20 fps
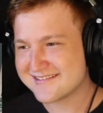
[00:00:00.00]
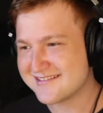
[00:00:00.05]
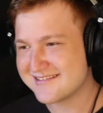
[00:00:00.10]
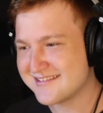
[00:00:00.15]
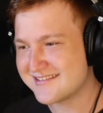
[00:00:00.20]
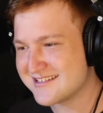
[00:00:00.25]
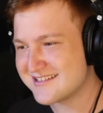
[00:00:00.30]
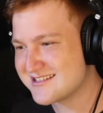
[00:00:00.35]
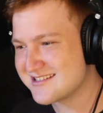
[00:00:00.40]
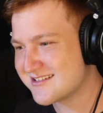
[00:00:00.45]

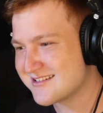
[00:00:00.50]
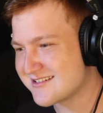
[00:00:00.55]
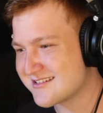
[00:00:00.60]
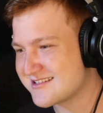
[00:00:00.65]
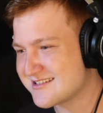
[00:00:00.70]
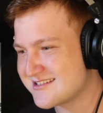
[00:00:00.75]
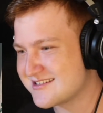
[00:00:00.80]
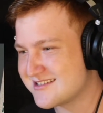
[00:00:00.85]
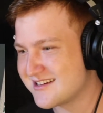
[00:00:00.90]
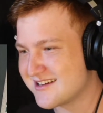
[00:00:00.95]
this looks
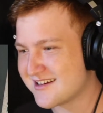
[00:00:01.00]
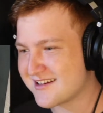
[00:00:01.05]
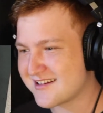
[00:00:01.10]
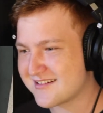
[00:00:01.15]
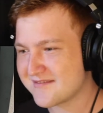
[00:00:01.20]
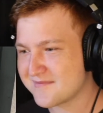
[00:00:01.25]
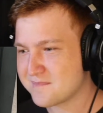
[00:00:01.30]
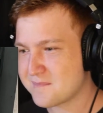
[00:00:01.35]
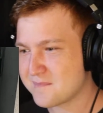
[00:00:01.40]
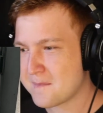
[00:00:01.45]
sick.
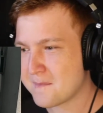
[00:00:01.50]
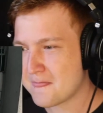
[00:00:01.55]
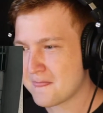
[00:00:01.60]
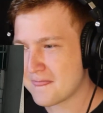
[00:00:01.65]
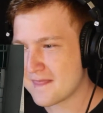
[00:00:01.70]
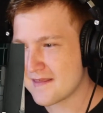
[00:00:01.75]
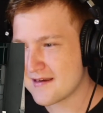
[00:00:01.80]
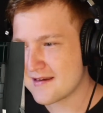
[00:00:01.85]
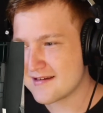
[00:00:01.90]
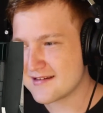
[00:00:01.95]

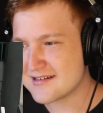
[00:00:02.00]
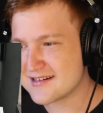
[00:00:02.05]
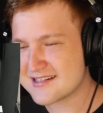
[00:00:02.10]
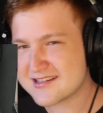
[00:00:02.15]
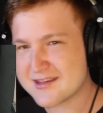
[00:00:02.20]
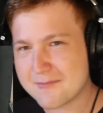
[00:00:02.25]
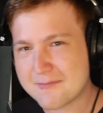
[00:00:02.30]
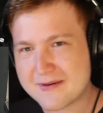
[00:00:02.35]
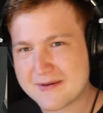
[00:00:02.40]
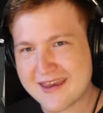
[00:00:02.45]
Just the
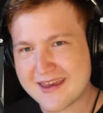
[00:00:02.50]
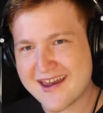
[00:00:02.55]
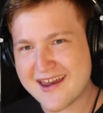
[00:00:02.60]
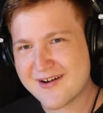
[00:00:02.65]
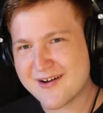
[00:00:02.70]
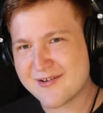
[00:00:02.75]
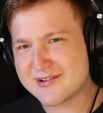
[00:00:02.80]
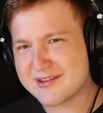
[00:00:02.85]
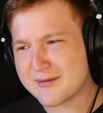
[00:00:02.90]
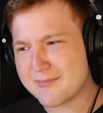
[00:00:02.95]

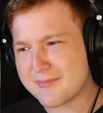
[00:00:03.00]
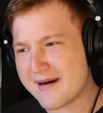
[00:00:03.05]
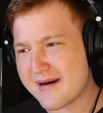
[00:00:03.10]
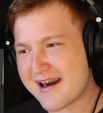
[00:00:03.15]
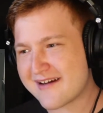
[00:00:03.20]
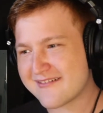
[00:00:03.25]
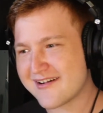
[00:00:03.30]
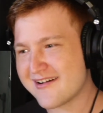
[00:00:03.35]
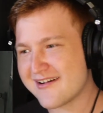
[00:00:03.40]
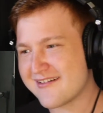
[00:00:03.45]
piano in the
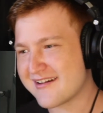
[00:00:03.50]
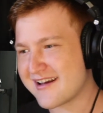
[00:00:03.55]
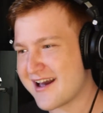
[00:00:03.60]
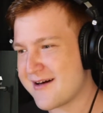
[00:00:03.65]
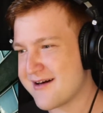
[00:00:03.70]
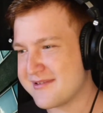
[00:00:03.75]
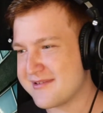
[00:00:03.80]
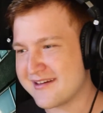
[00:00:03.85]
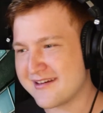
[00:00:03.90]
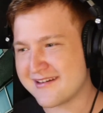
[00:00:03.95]
background got
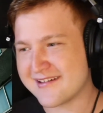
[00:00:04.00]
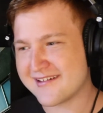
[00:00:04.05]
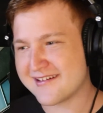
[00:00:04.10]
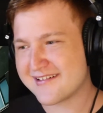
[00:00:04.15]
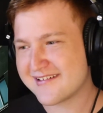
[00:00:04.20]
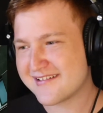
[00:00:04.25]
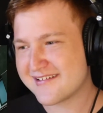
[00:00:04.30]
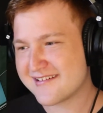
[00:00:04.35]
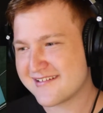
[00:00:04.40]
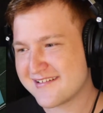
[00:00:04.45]
me.
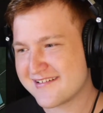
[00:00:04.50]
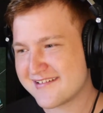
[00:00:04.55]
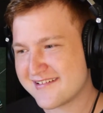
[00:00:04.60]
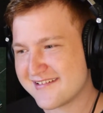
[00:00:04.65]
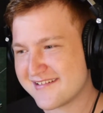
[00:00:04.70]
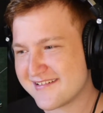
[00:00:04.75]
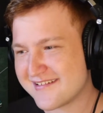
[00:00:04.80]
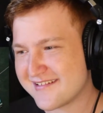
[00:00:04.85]
You